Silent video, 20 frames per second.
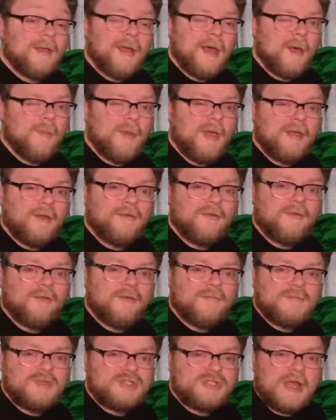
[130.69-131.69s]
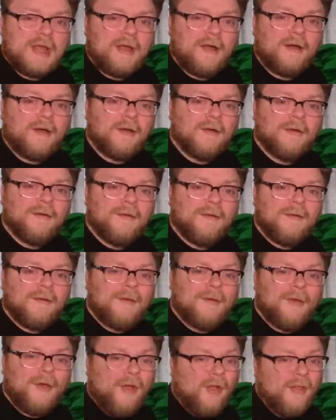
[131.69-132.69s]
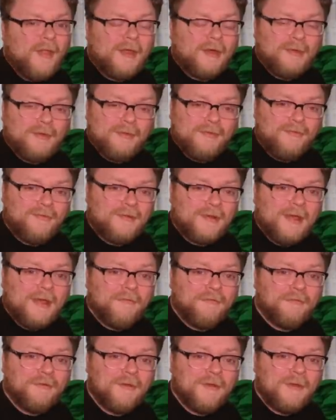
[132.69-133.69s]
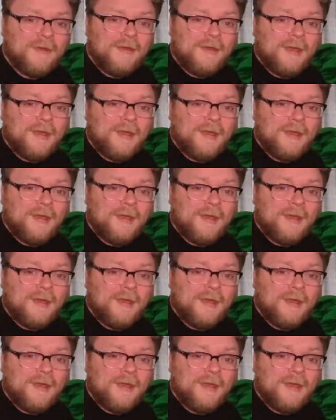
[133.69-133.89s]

comment, share, all that good stuff.